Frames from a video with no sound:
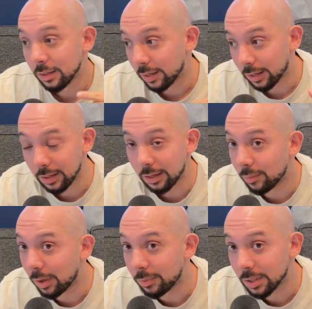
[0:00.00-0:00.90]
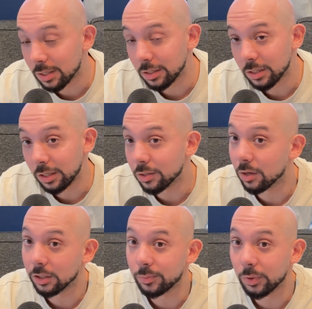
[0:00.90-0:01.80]
they can then maybe essentially
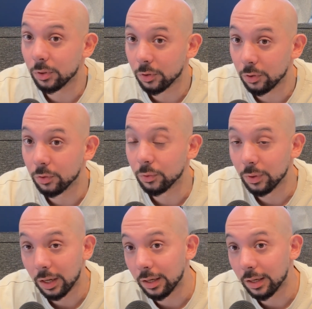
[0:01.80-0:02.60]
search me on Google,